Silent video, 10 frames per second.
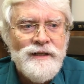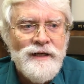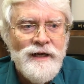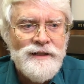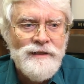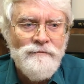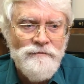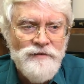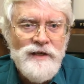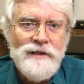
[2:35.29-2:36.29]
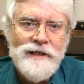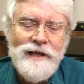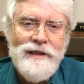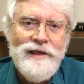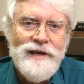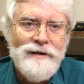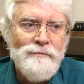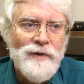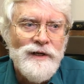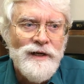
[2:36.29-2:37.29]
I didn't feel
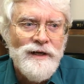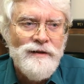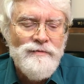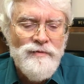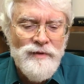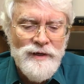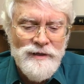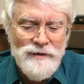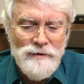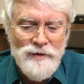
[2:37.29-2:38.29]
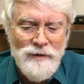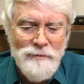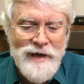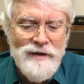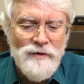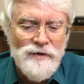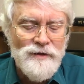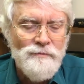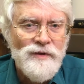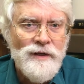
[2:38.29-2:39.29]
anything, but looking back on
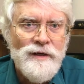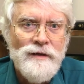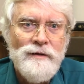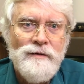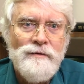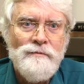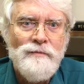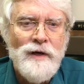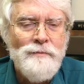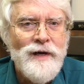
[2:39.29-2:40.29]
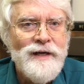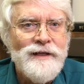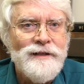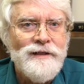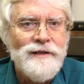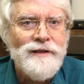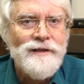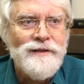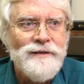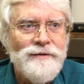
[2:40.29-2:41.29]
it, my mind
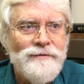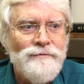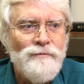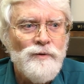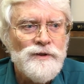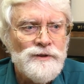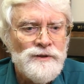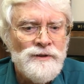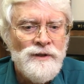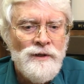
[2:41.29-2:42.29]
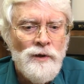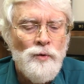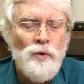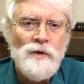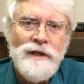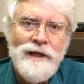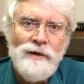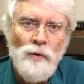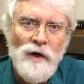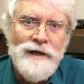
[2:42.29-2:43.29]
was a whole lot
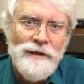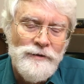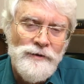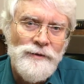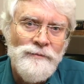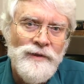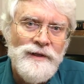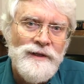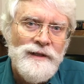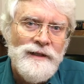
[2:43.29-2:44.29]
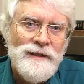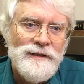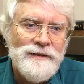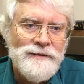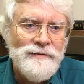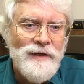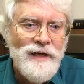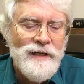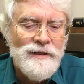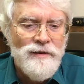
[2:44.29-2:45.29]
quieter,
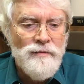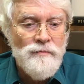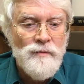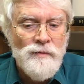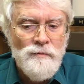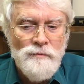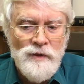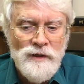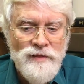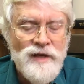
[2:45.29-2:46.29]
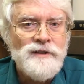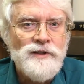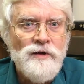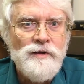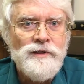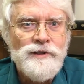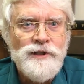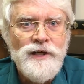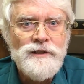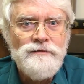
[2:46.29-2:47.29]
and things started to
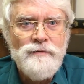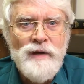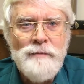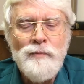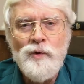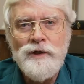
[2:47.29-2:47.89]
change from that point